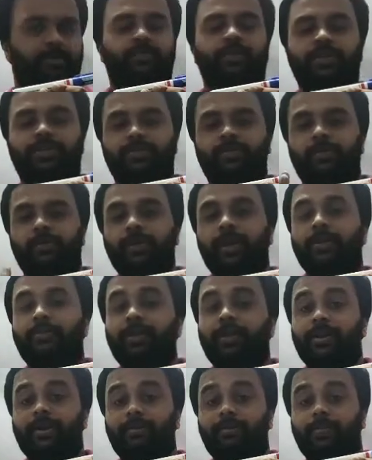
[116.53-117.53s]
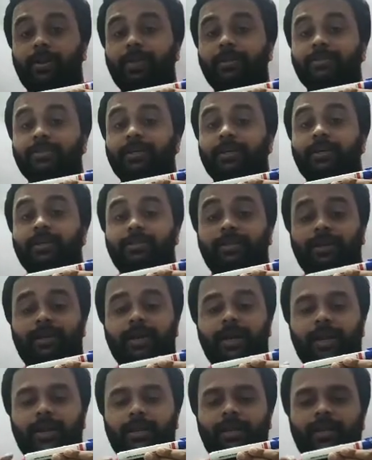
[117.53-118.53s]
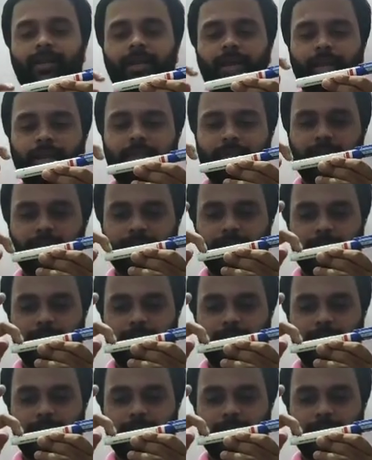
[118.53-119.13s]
Once more I will repeat. The current carrying